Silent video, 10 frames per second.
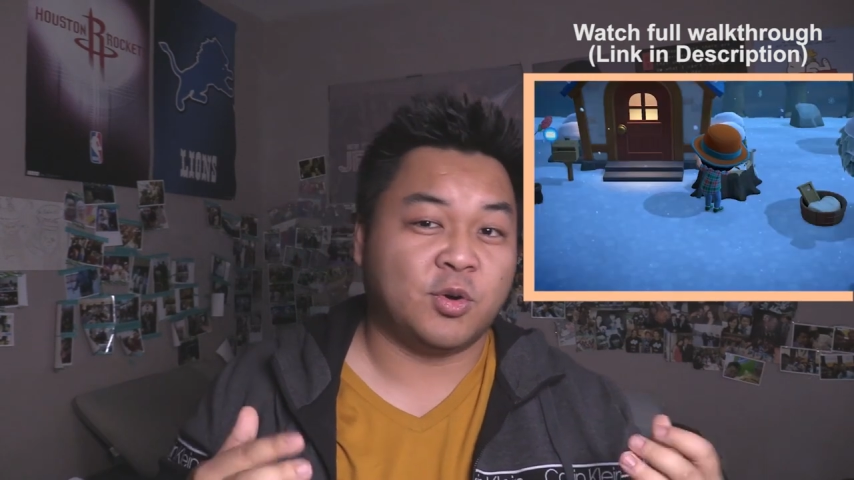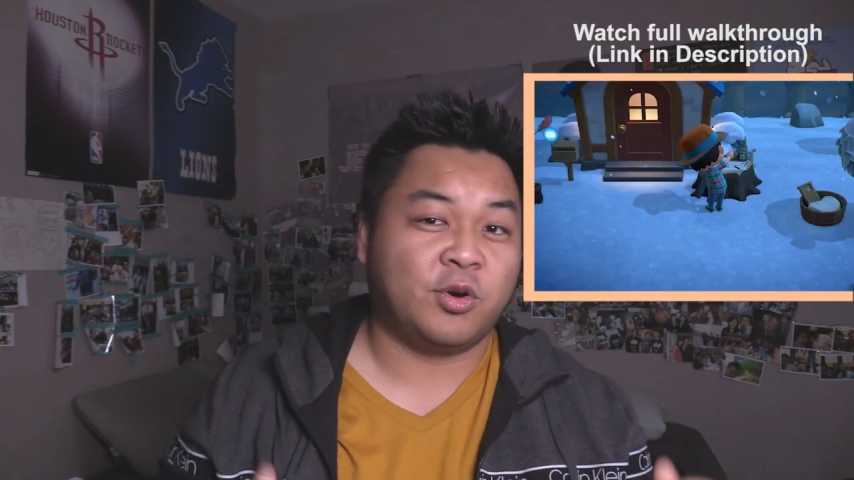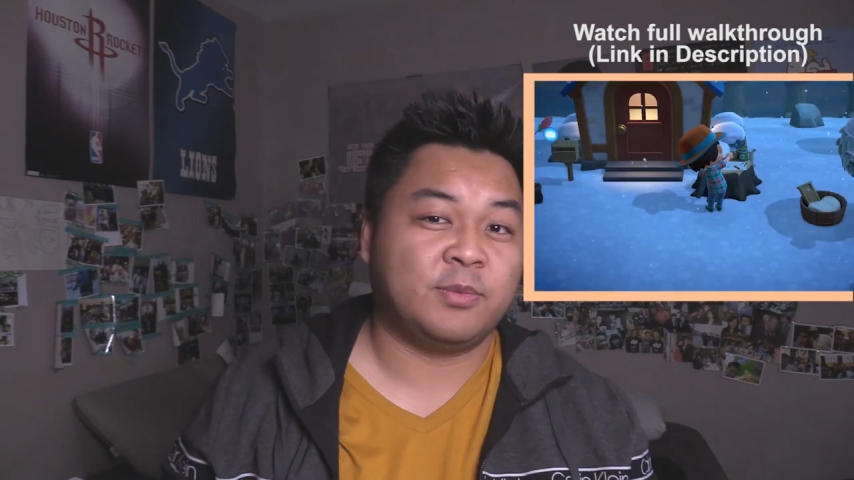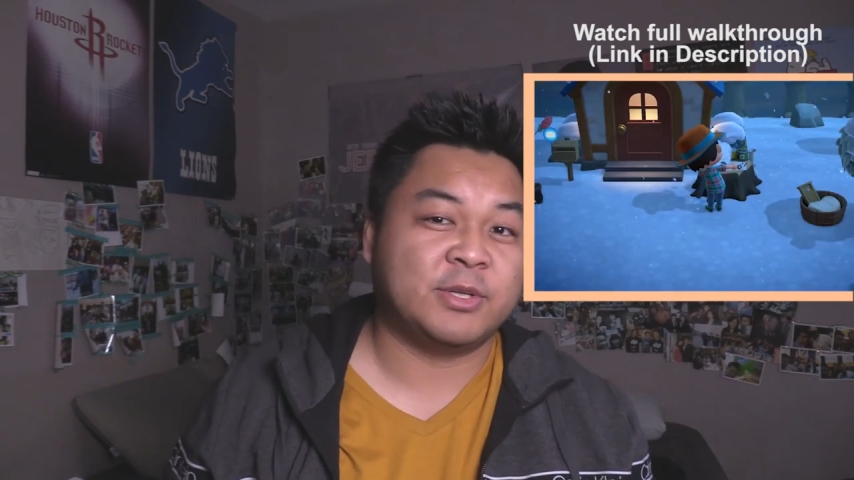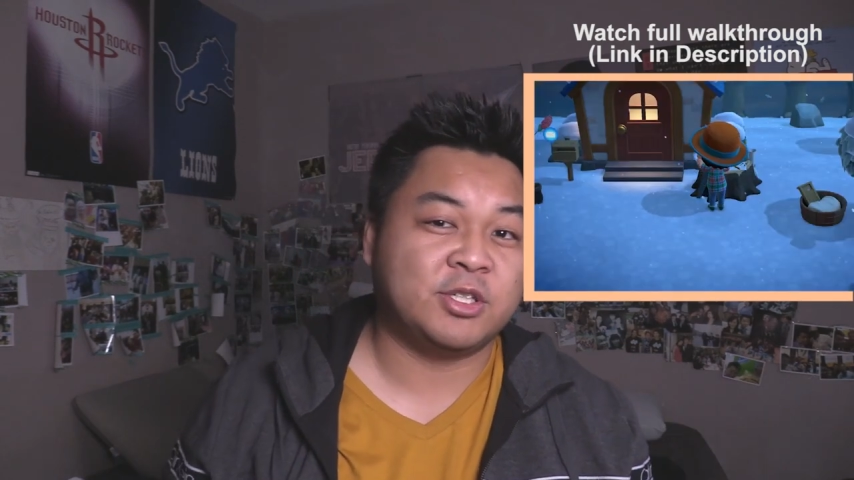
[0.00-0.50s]
the
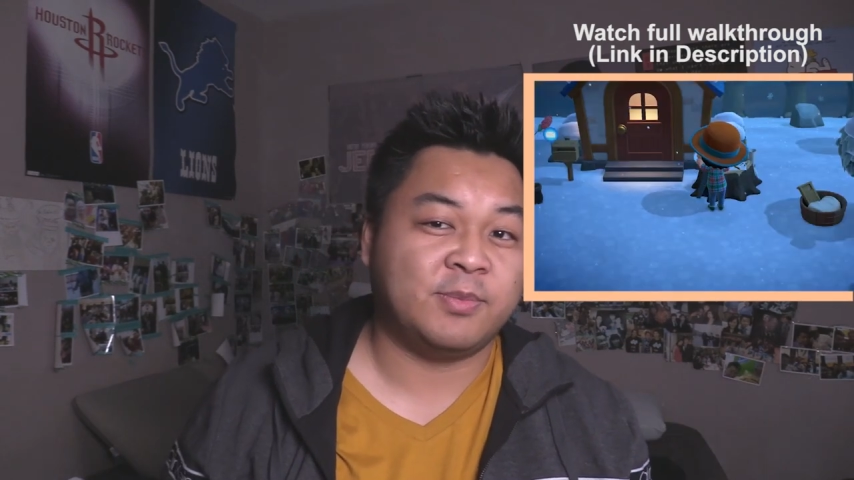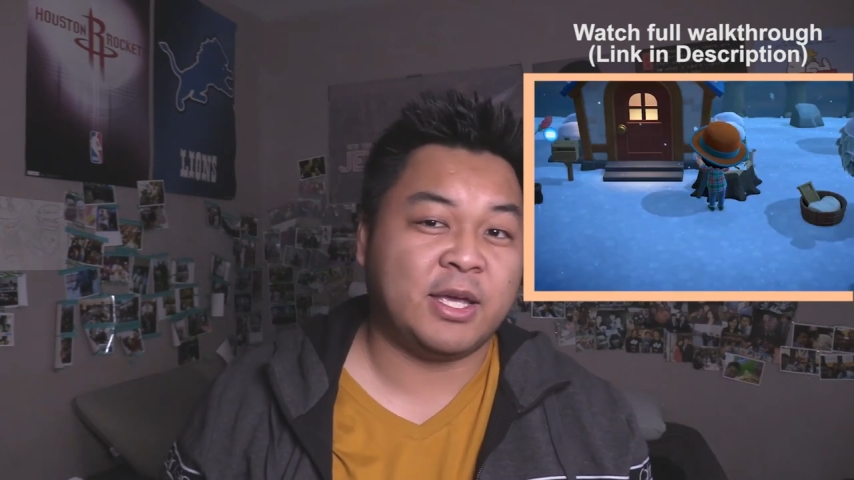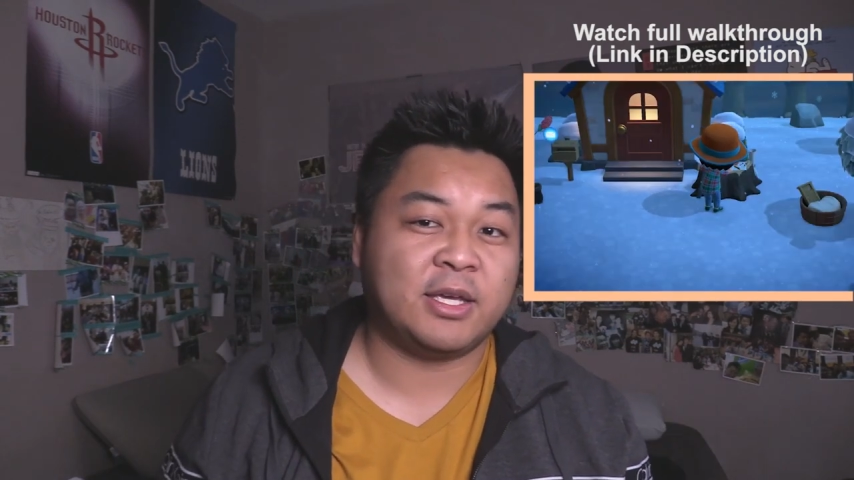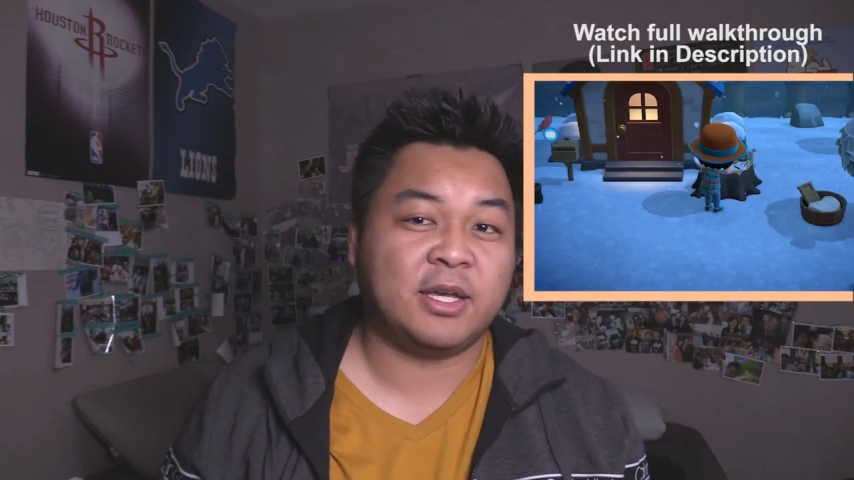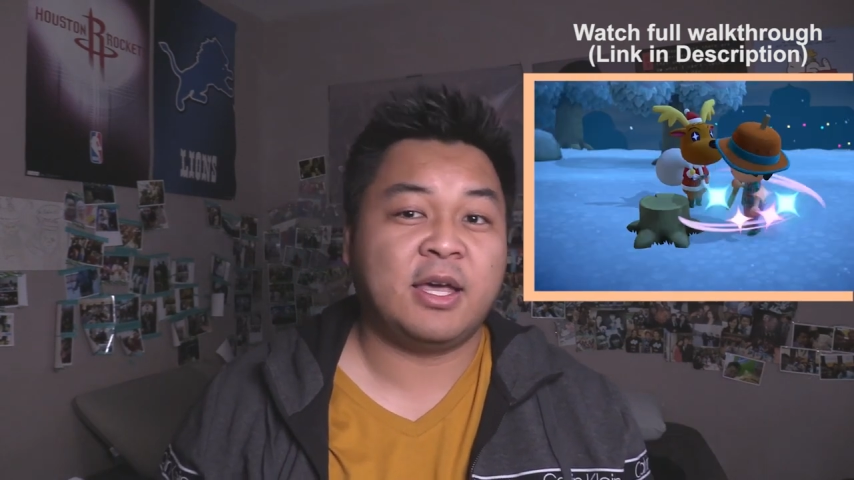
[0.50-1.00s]
ornaments to
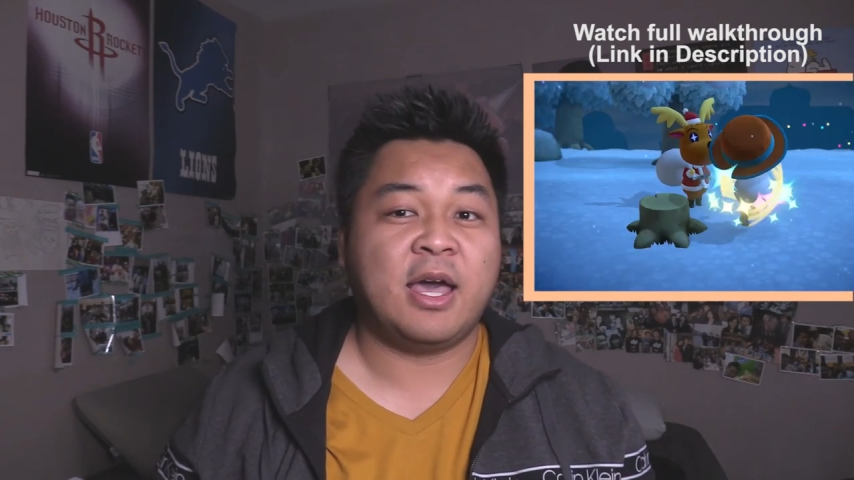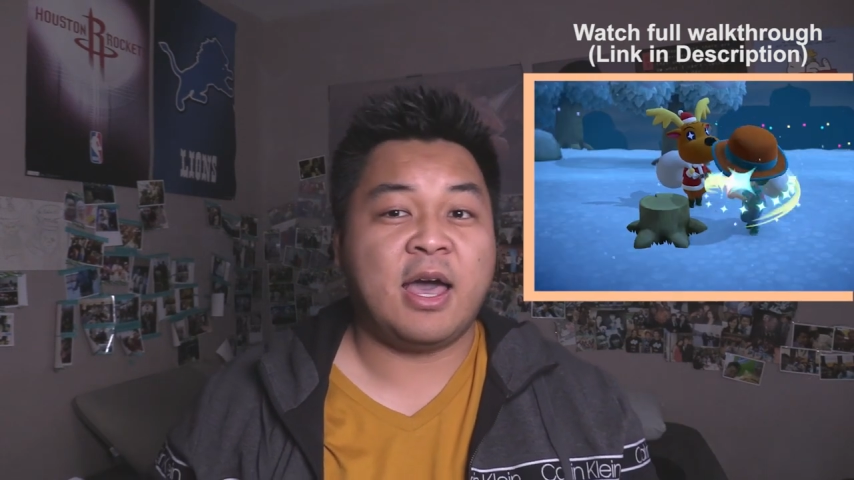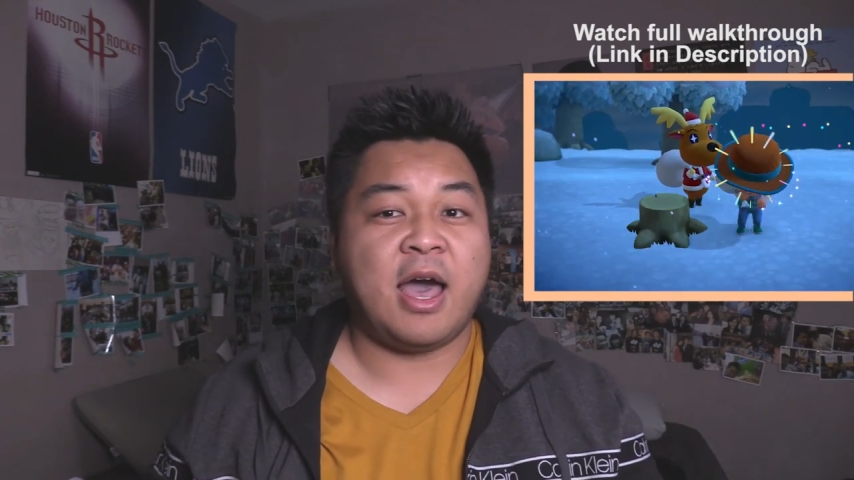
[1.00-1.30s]
make it.